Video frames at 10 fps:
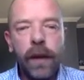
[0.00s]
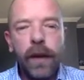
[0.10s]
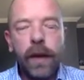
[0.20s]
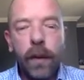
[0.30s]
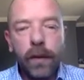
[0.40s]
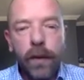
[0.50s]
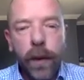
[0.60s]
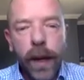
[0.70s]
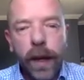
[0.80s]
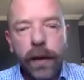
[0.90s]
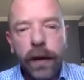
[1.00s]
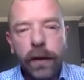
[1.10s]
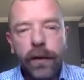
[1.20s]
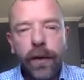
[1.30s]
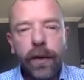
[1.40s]
Now, what's going on
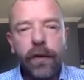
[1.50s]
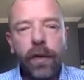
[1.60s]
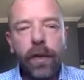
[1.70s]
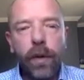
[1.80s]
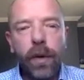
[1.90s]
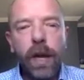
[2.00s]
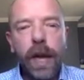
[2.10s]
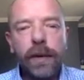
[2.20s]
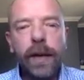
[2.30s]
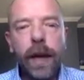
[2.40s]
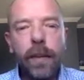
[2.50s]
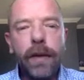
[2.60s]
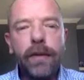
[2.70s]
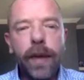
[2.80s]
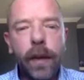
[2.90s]
here is that there's a 38
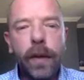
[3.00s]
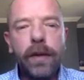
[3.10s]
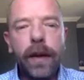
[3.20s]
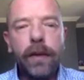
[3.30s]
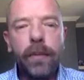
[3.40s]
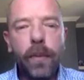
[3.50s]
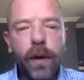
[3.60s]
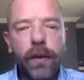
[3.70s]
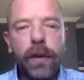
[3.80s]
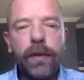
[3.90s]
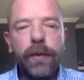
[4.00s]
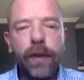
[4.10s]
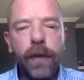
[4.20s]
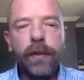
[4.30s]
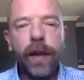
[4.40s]
kb segment that is present in
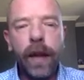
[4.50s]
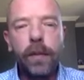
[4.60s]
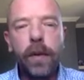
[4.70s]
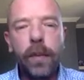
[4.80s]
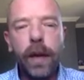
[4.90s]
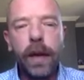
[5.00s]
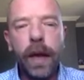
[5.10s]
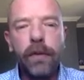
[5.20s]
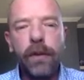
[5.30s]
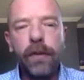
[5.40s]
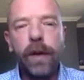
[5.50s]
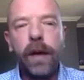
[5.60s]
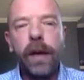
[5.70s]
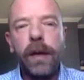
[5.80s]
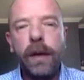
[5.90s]
6 tandem duplications.
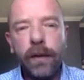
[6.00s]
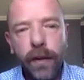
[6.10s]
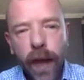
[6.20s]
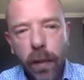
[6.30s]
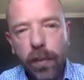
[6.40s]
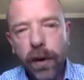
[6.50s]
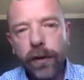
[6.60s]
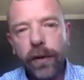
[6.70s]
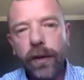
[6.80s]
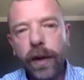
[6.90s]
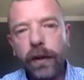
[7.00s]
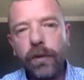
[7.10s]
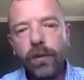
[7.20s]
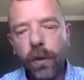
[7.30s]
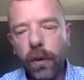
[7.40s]
It is not present in
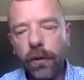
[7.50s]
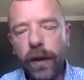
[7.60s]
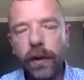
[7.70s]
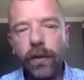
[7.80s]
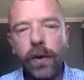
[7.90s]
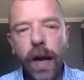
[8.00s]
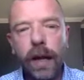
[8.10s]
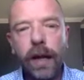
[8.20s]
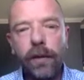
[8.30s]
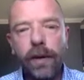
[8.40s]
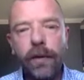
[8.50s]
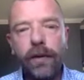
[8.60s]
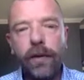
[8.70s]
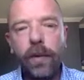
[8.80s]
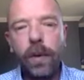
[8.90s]
controls that do not have this
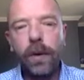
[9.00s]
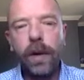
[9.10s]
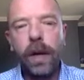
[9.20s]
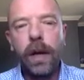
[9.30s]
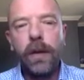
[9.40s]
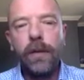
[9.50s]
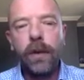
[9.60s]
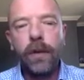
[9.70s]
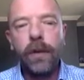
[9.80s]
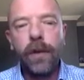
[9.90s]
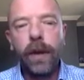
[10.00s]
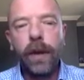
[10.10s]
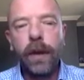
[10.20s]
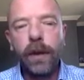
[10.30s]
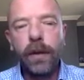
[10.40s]
tumor. So this is a
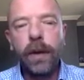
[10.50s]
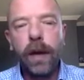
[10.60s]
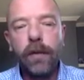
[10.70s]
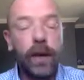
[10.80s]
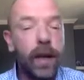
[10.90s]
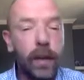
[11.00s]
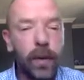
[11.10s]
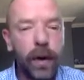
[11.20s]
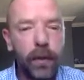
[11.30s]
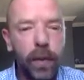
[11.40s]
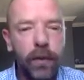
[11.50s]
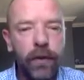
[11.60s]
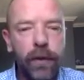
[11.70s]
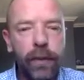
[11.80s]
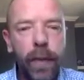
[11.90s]
clear genetic predisposition.